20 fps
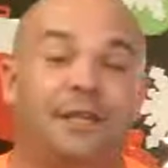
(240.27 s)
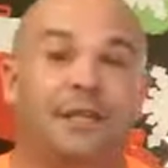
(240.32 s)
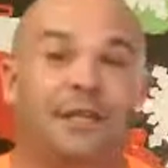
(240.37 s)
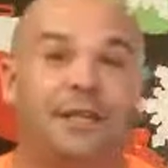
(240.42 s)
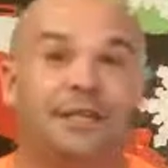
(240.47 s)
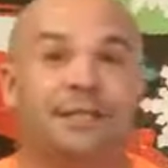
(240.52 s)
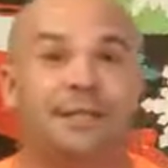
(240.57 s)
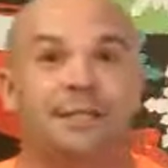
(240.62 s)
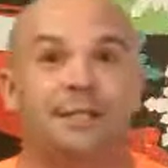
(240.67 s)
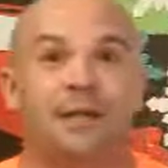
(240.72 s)

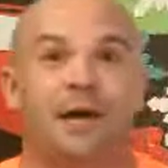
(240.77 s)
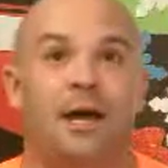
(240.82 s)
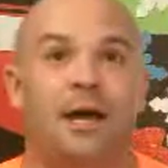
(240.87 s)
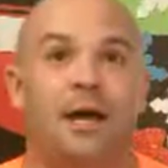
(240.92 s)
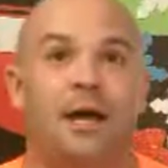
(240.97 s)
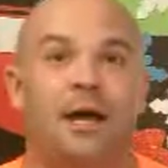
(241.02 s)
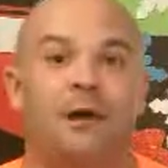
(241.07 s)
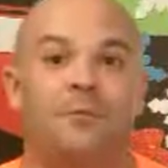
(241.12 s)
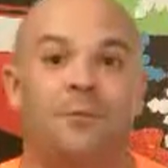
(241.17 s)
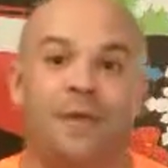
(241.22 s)
Police
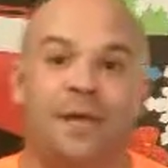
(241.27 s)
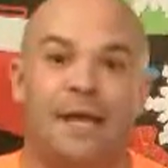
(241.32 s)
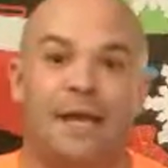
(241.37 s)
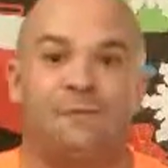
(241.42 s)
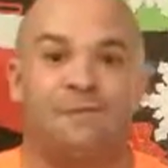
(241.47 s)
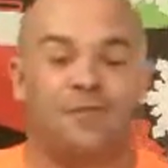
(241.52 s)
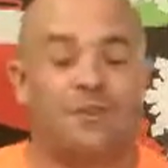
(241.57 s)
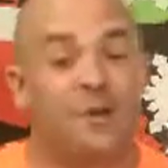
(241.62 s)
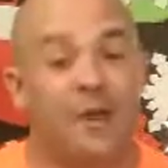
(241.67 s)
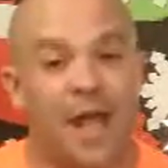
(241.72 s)
uh, week
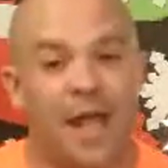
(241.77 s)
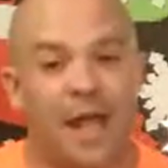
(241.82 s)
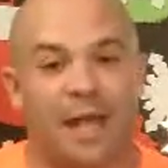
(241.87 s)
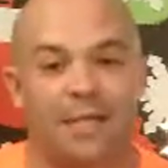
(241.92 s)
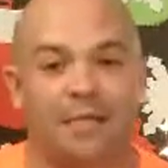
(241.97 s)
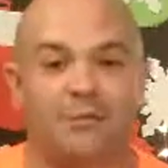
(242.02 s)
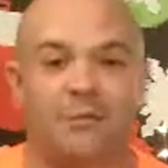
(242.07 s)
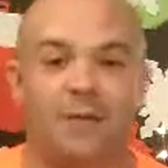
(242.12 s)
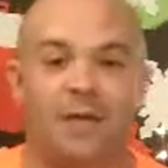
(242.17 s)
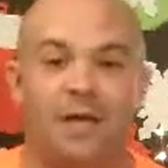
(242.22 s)
after
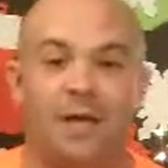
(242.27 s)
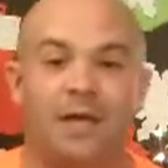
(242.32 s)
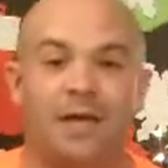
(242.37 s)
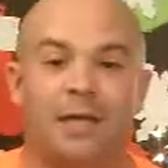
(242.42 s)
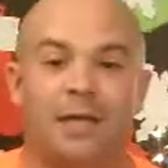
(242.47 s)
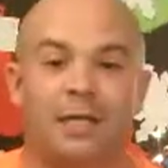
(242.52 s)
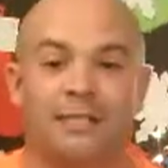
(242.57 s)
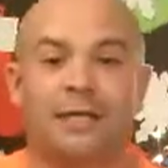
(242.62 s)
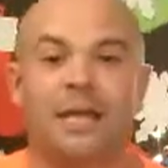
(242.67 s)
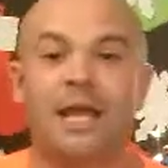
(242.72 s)
next
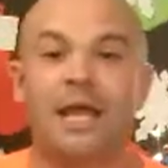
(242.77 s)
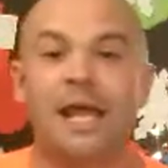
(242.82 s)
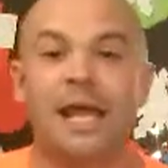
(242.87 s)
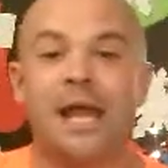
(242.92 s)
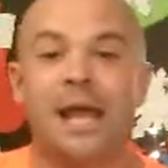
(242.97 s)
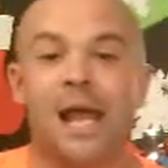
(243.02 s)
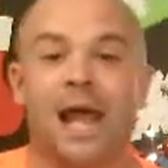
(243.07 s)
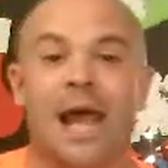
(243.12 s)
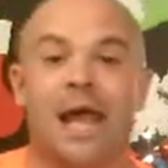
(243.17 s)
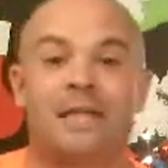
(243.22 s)
because
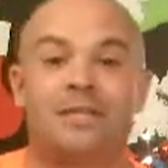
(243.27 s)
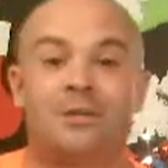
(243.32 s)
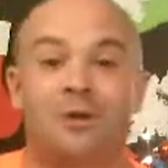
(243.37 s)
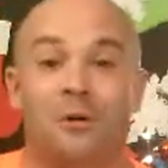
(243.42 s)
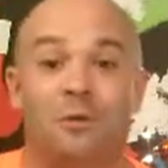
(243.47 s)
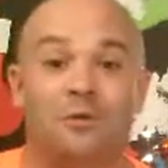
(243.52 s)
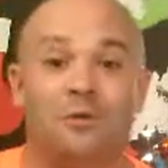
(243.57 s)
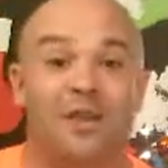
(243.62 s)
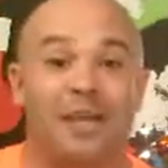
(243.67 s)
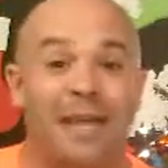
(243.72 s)
I
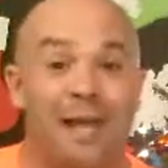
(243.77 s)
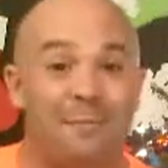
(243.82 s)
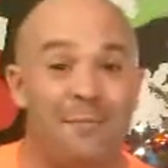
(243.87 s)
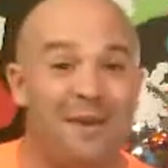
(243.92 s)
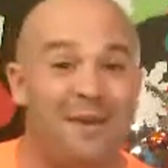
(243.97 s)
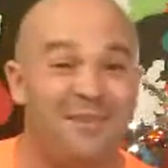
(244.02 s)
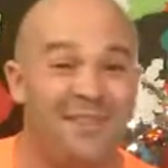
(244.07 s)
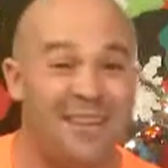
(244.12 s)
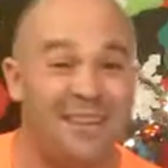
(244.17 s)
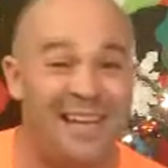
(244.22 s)
don't think I
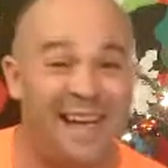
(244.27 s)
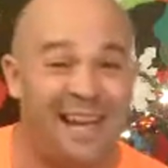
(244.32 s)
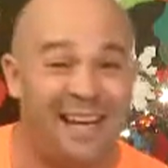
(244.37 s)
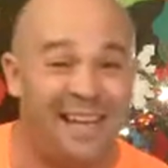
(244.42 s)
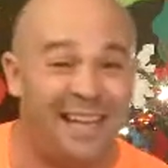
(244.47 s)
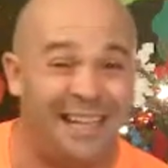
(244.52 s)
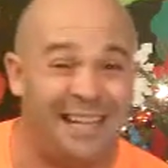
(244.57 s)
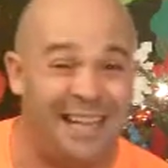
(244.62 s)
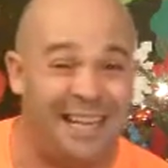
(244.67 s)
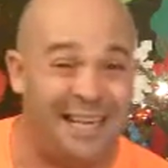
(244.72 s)
made the
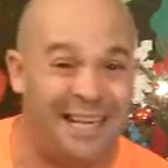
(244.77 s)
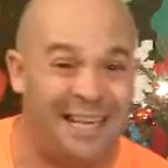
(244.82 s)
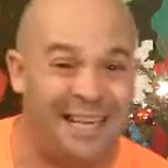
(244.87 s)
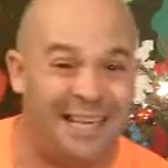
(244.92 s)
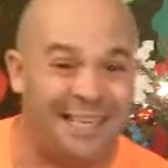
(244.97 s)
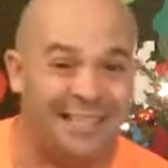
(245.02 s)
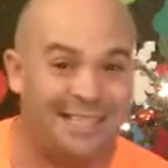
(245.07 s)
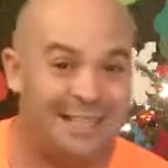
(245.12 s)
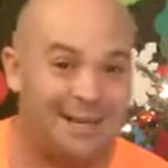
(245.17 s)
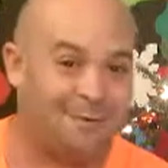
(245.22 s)

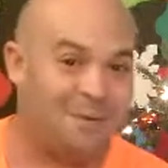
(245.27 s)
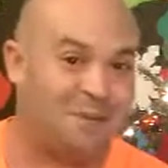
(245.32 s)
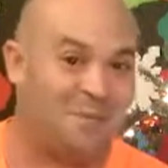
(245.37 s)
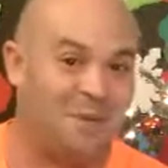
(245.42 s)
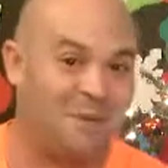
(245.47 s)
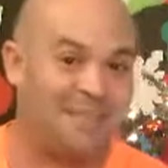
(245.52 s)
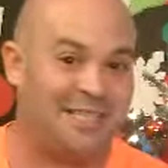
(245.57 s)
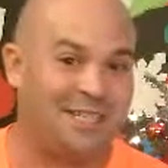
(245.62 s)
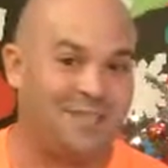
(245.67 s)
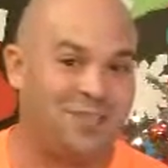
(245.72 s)
deadline because I was
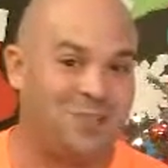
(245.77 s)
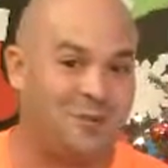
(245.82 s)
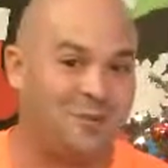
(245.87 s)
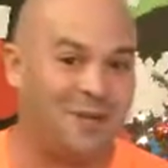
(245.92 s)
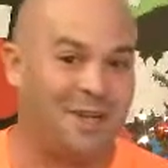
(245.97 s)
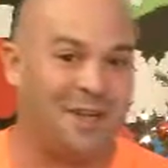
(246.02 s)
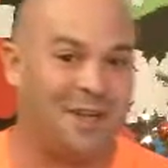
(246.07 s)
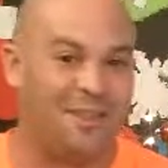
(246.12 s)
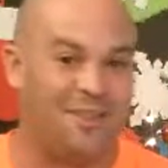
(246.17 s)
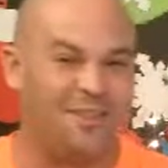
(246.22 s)
busy
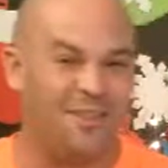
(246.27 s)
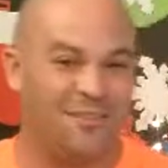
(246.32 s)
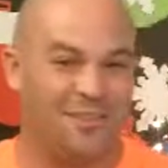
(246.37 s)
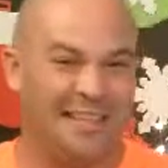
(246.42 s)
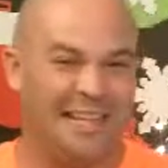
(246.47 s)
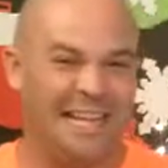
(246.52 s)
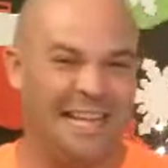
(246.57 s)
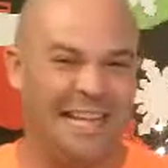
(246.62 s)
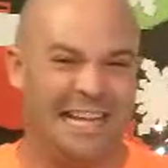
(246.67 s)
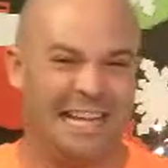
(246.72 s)
doing other
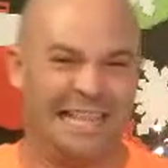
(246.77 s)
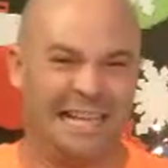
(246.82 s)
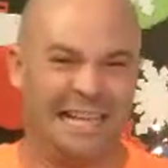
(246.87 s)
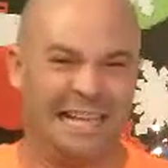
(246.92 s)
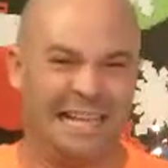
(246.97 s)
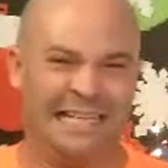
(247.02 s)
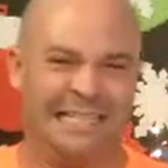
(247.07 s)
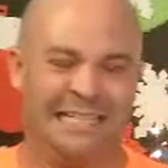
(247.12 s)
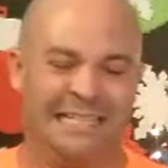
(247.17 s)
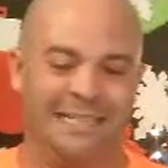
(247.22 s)

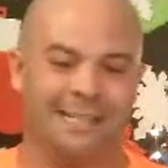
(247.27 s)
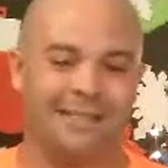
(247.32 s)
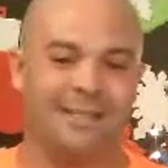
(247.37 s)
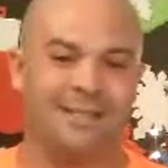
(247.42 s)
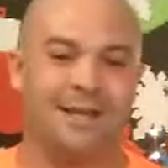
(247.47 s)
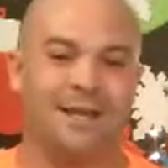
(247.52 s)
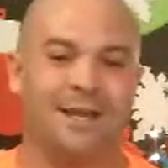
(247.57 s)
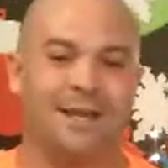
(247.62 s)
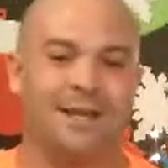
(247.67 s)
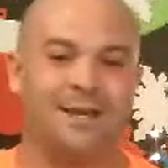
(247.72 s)
things.
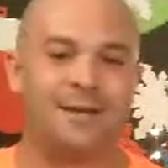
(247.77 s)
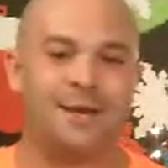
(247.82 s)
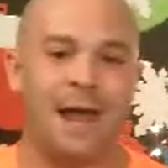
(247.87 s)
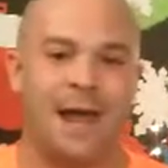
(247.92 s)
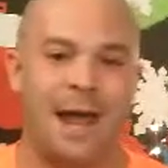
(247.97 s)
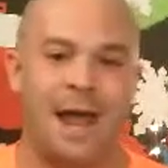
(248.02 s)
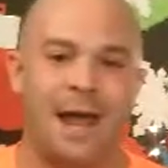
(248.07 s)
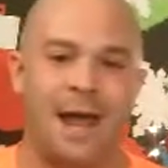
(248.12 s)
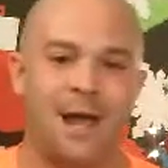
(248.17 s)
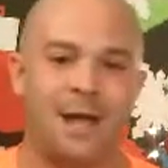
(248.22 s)

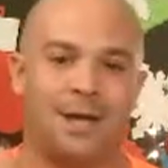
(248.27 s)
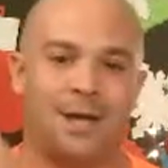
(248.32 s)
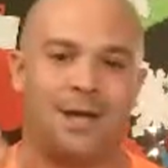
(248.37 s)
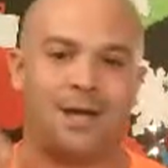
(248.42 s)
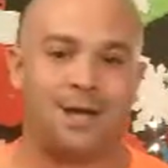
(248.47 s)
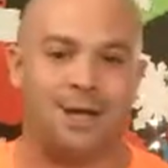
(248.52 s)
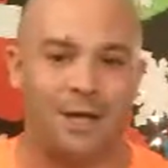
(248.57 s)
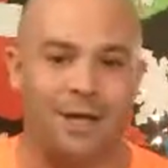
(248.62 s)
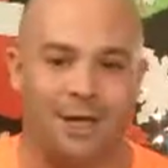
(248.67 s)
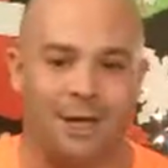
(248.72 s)
Not
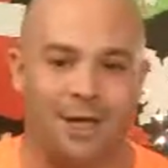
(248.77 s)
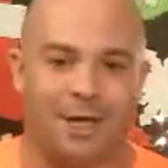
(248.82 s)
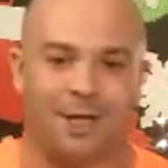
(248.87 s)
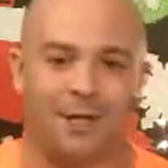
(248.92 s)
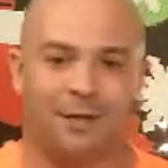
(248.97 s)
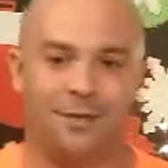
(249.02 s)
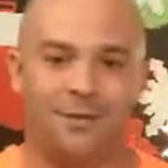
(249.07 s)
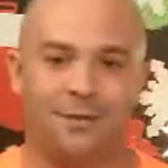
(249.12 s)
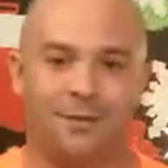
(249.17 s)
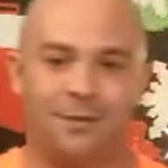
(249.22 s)

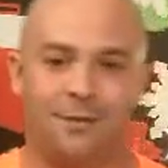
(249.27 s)
good.